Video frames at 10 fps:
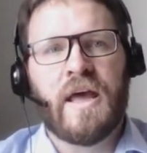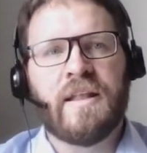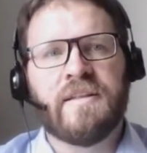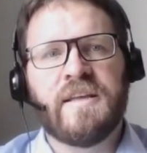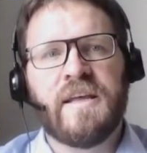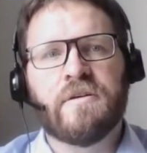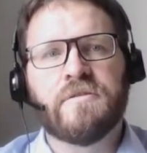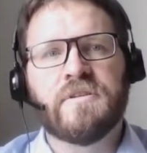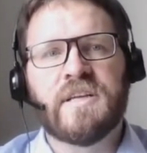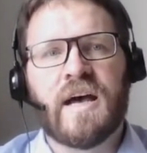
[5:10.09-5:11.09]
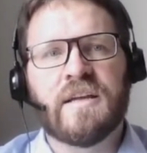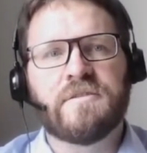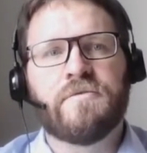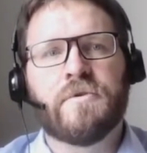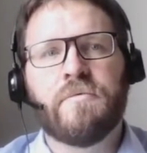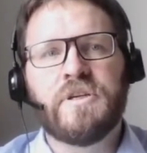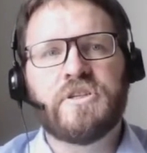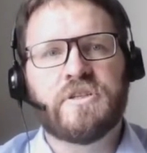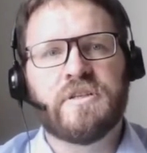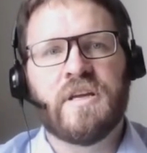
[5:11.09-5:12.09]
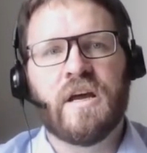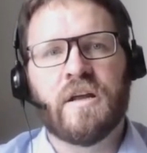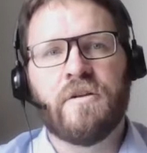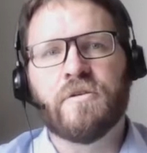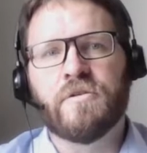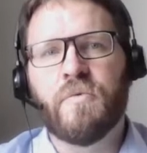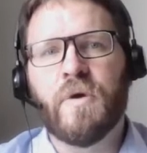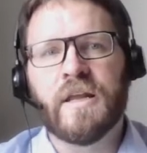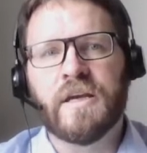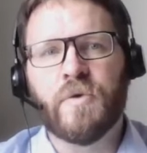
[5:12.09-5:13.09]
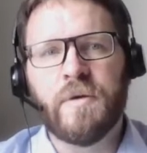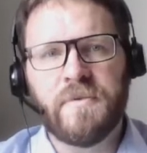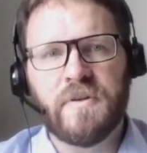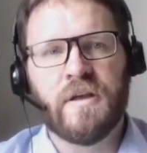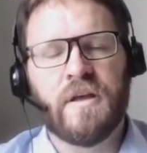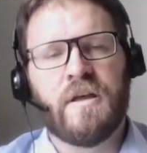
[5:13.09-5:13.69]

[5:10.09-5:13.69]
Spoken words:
and take on tasks for which they are not well equipped.